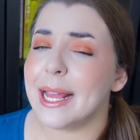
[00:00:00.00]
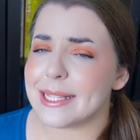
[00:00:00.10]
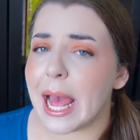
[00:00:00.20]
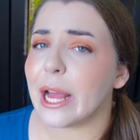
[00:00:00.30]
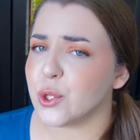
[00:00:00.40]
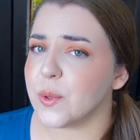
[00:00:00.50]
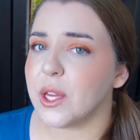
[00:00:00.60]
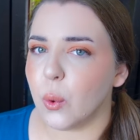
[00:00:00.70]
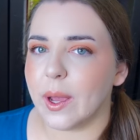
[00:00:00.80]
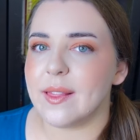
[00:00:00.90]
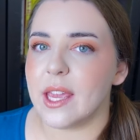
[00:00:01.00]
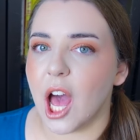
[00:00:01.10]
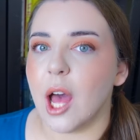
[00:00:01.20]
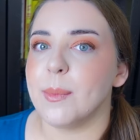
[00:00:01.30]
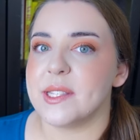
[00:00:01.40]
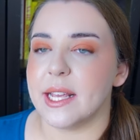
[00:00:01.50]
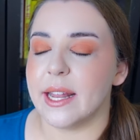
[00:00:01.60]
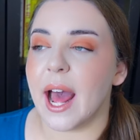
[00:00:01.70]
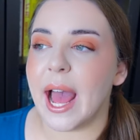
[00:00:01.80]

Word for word: It's actually quite the opposite.